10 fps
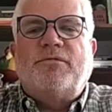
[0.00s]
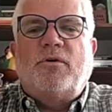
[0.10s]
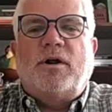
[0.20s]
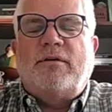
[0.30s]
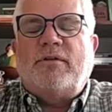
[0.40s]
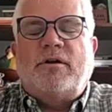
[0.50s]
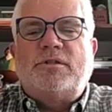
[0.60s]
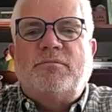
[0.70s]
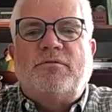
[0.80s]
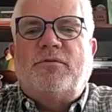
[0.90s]
I've lost it
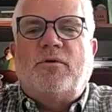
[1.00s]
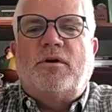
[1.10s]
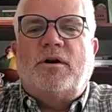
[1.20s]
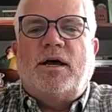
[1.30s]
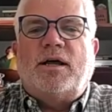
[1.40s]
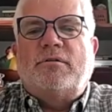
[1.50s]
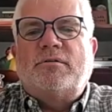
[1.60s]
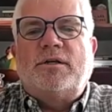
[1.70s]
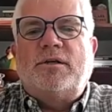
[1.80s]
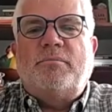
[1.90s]
before.
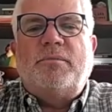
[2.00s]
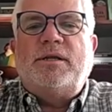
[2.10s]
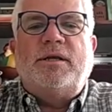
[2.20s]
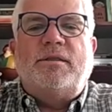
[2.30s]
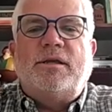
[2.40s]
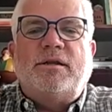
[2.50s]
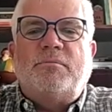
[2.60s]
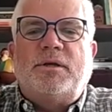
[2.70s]
It doesn't mean anything to me.